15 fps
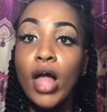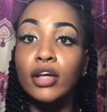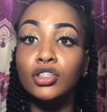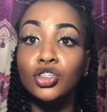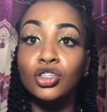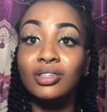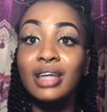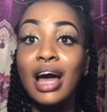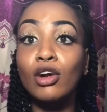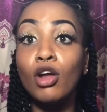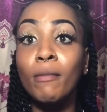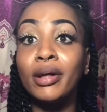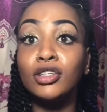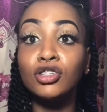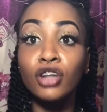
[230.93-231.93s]
she started come
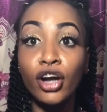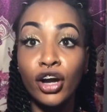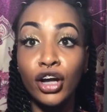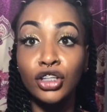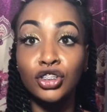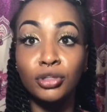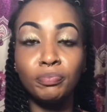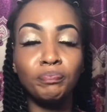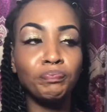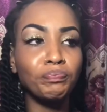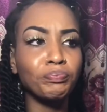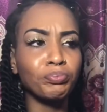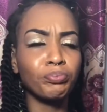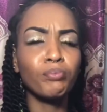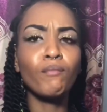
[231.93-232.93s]
to church.
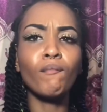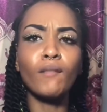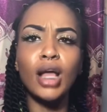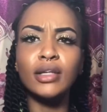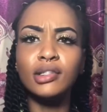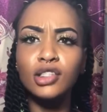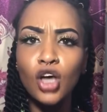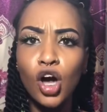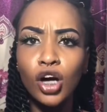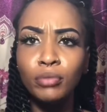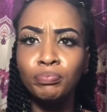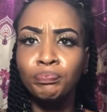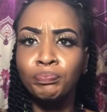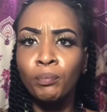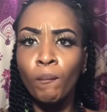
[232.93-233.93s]
So
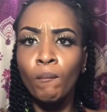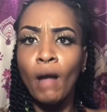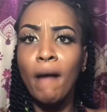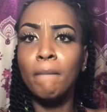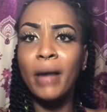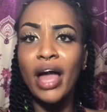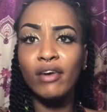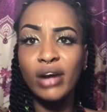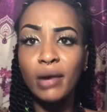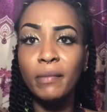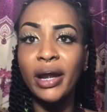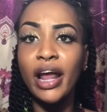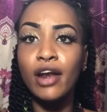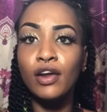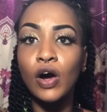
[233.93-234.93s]
my
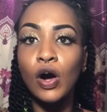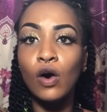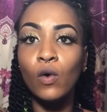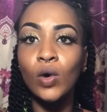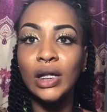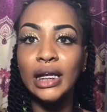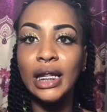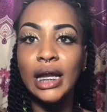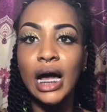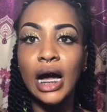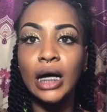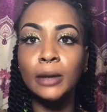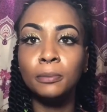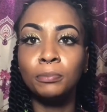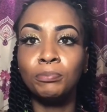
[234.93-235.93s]
grandmother now did
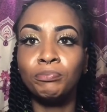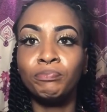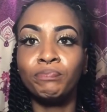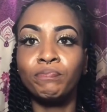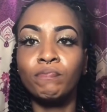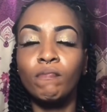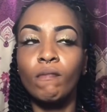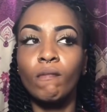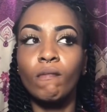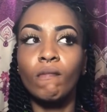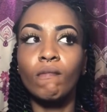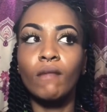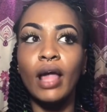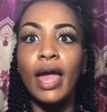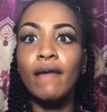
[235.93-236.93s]
a
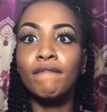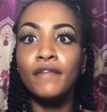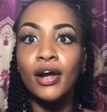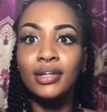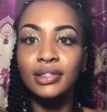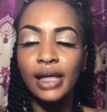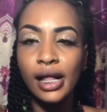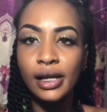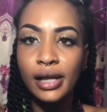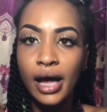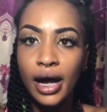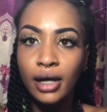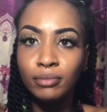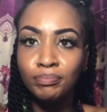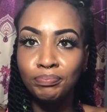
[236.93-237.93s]
first
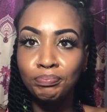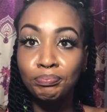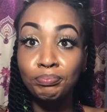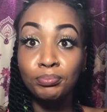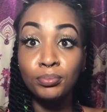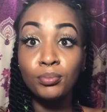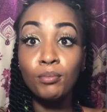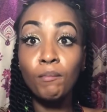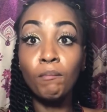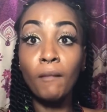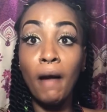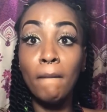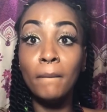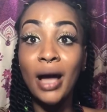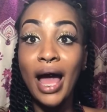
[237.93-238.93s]
elder,
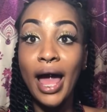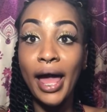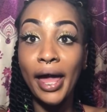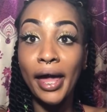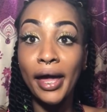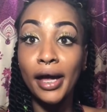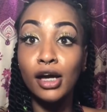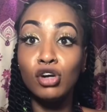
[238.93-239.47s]
my